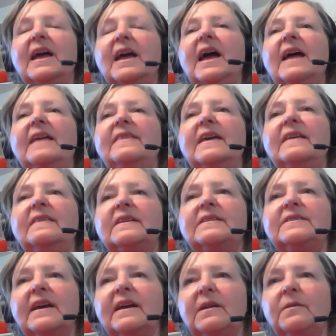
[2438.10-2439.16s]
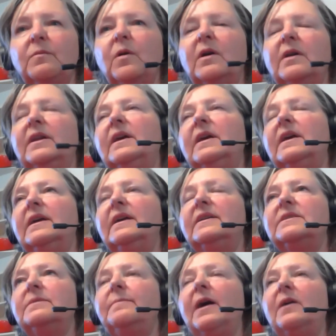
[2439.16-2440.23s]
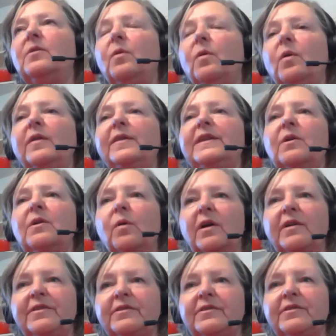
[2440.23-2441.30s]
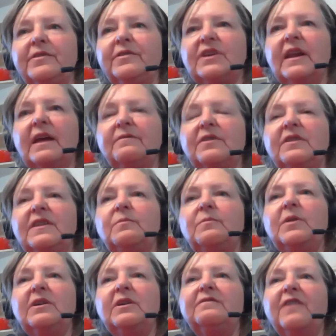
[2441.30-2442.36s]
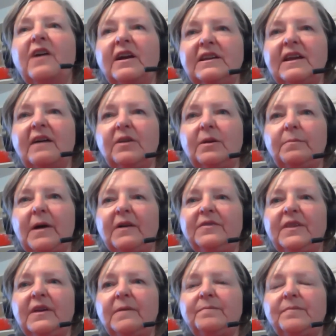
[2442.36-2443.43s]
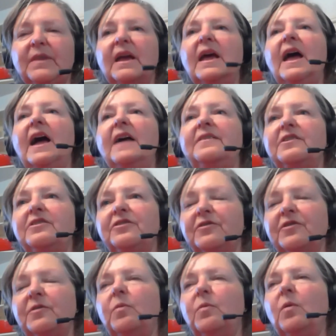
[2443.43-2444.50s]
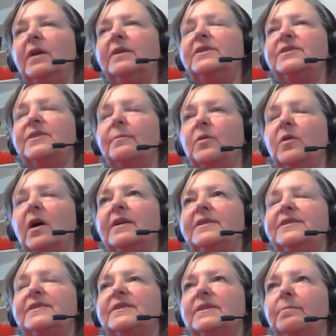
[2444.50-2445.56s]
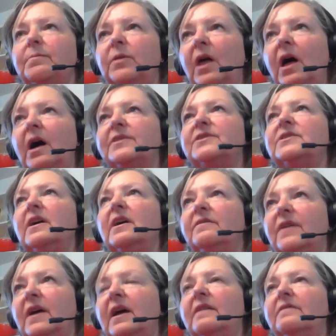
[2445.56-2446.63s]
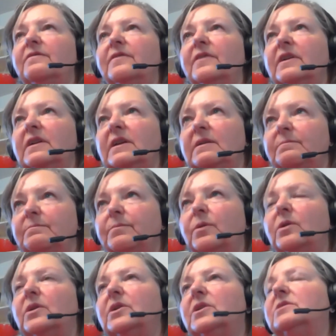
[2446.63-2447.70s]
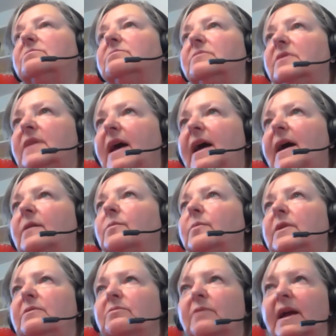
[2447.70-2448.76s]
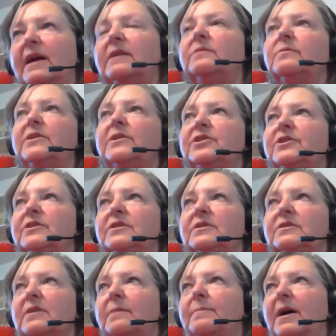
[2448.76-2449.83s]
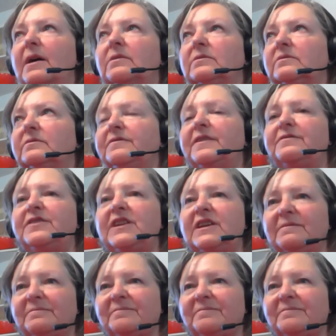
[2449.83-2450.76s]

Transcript: And then the second one is about all the authors and everything we could find out about them. And the third one summarizes the plots of every book that we read, which is about 50.